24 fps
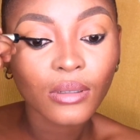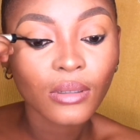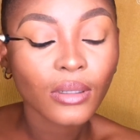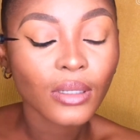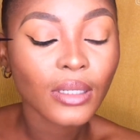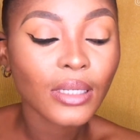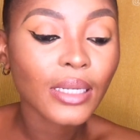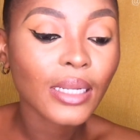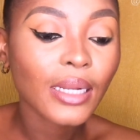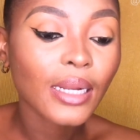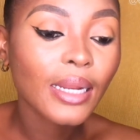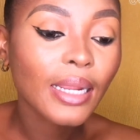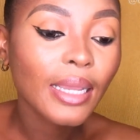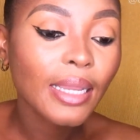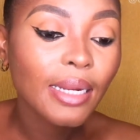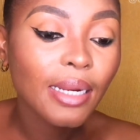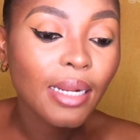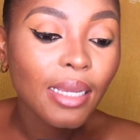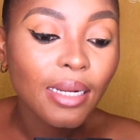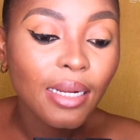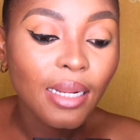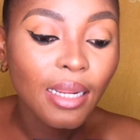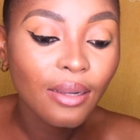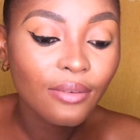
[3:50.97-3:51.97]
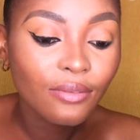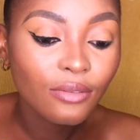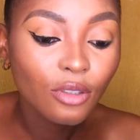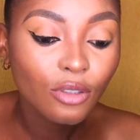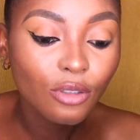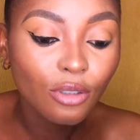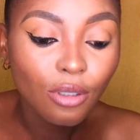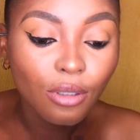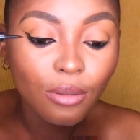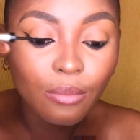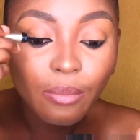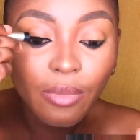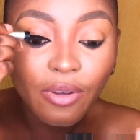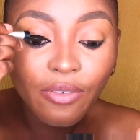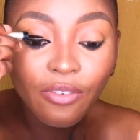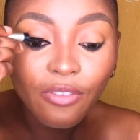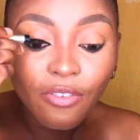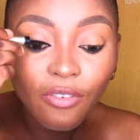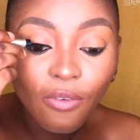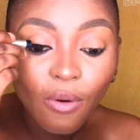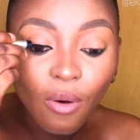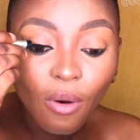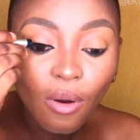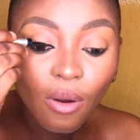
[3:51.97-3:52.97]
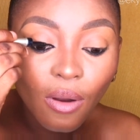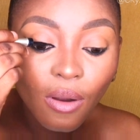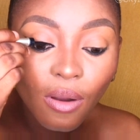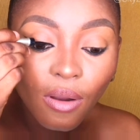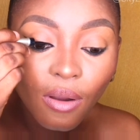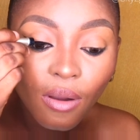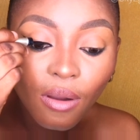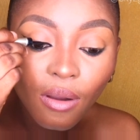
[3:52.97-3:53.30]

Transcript: the liner that I've drawn before.